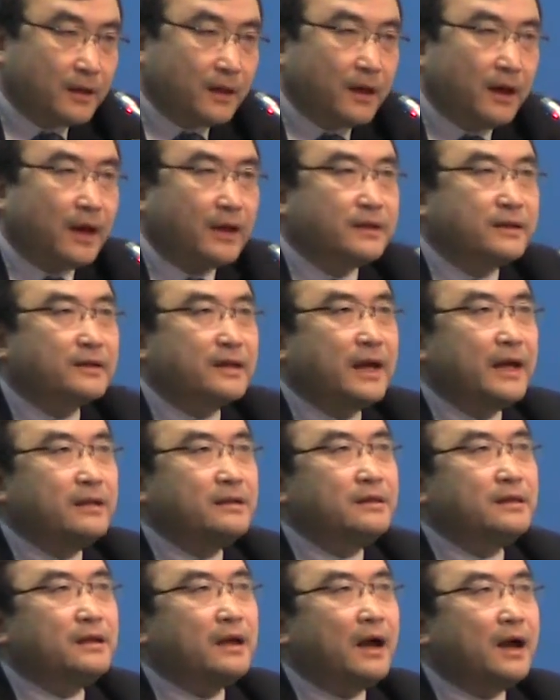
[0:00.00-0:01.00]
And
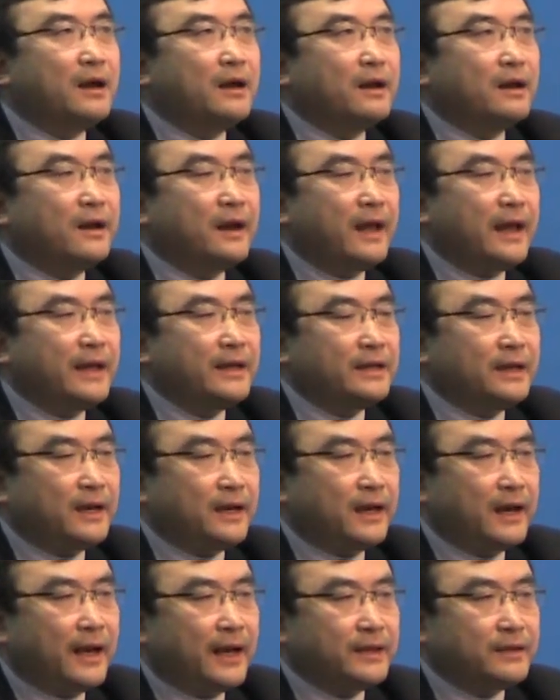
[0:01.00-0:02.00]
then
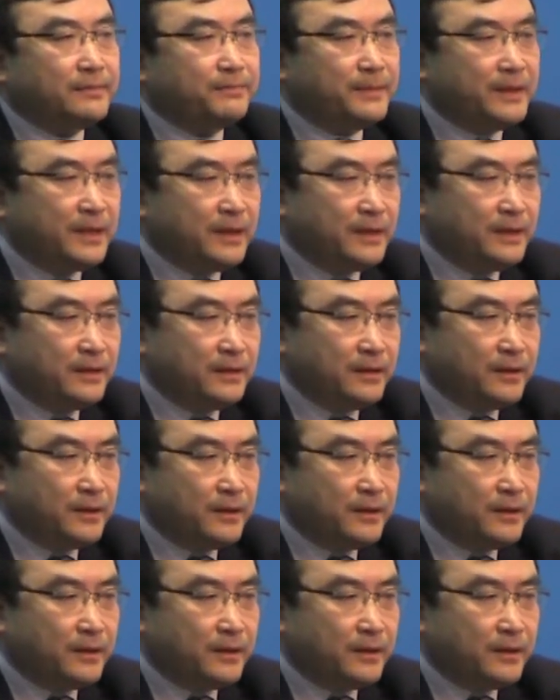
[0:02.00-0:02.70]
let me